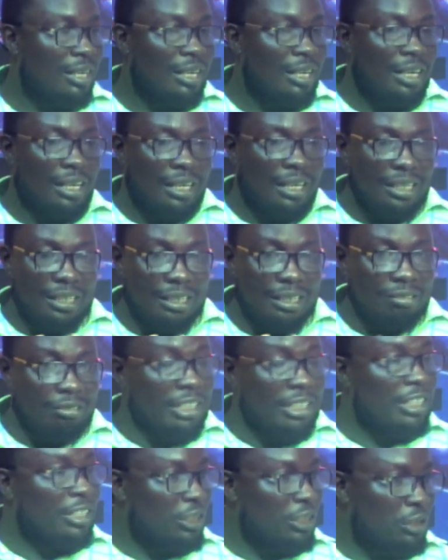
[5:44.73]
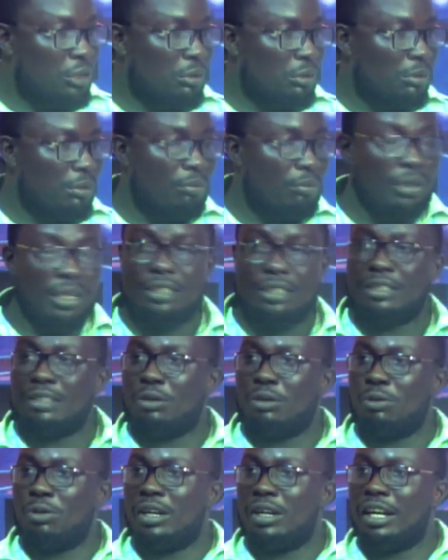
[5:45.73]
the real issue. But
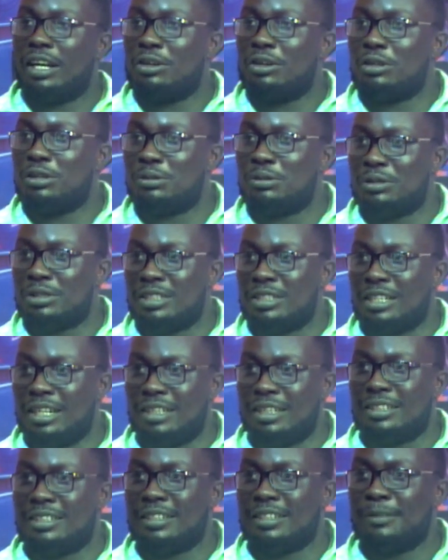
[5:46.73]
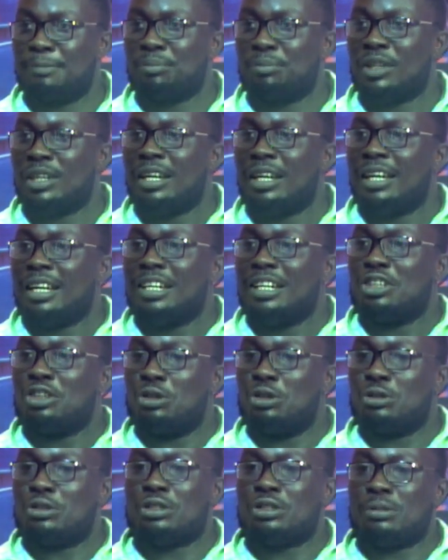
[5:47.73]
what I got was that, you know,
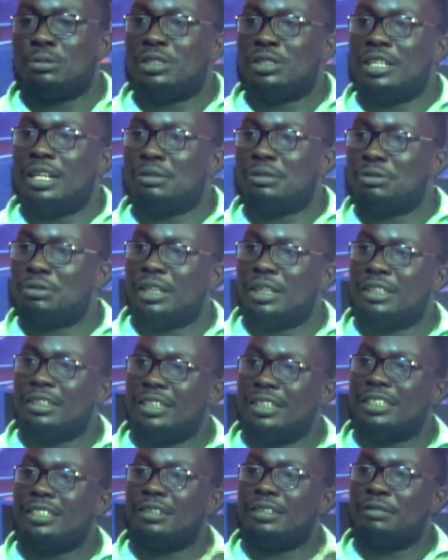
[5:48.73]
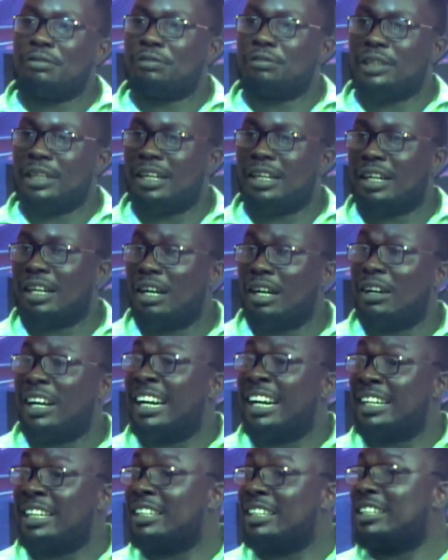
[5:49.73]
some staffs were creating fake accounts, and
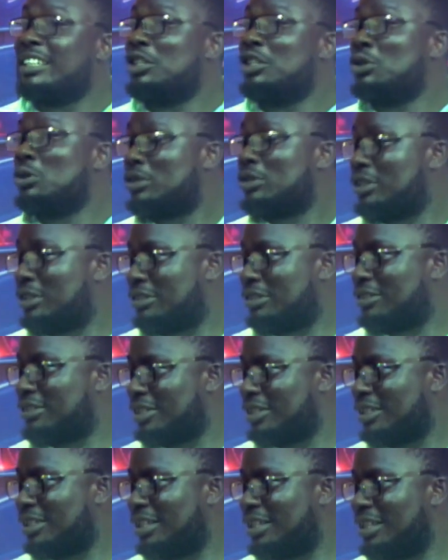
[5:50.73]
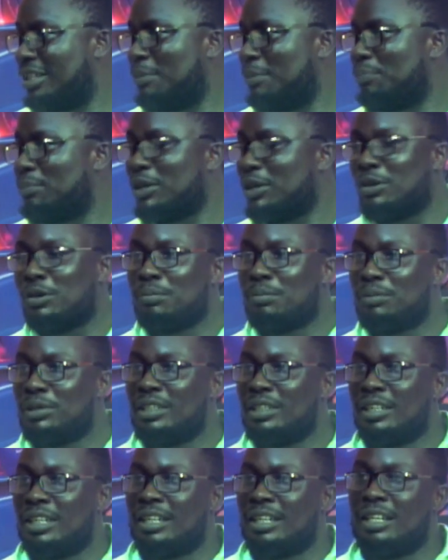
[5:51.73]
he didn't notice. In a big company
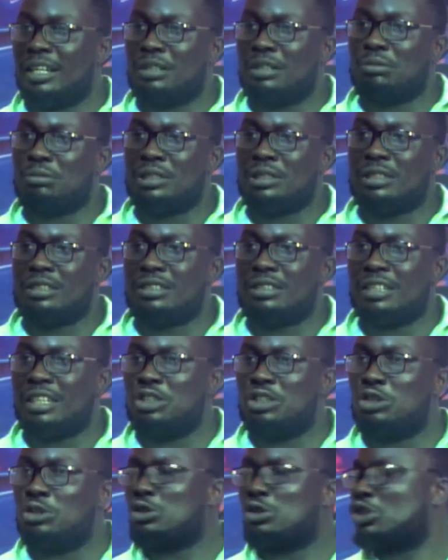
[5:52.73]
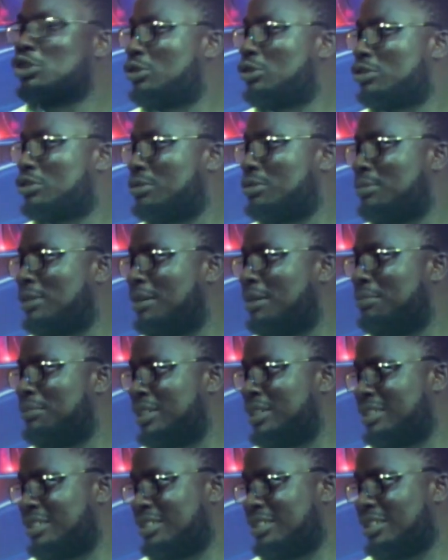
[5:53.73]
like that with a huge customer
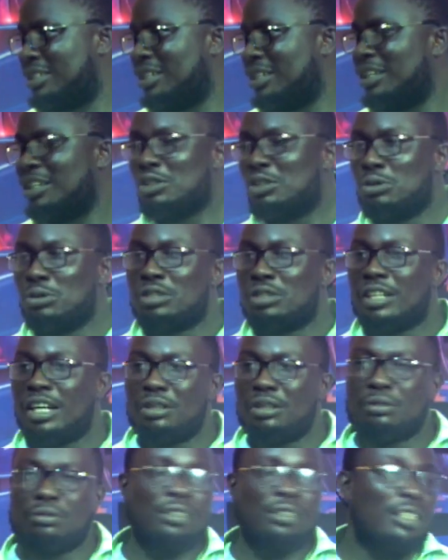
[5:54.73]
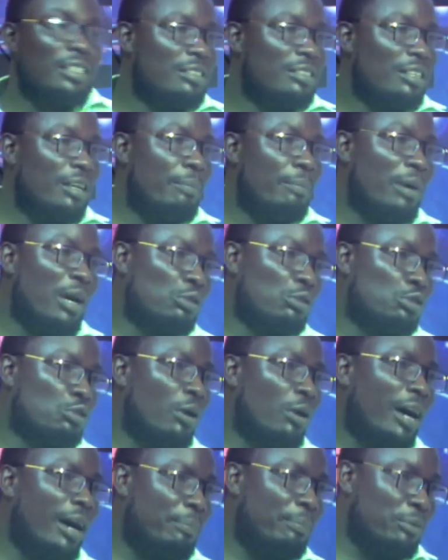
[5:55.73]
base, those kind of things are bound to
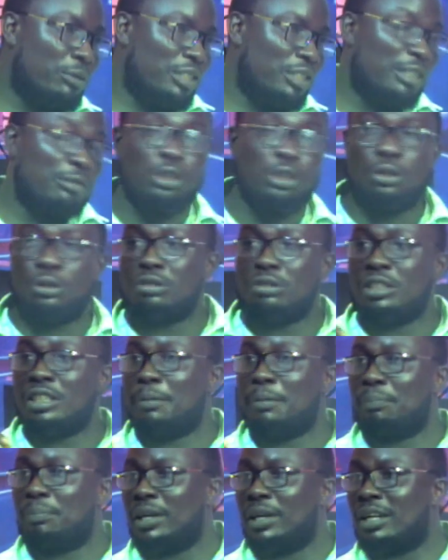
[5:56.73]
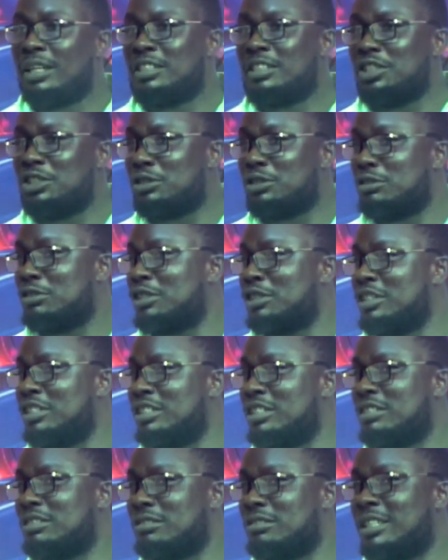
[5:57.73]
happen. If you don't really pay attention to
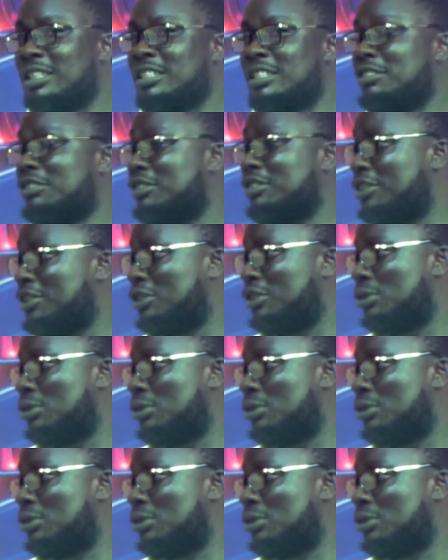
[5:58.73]
detail as a CEO,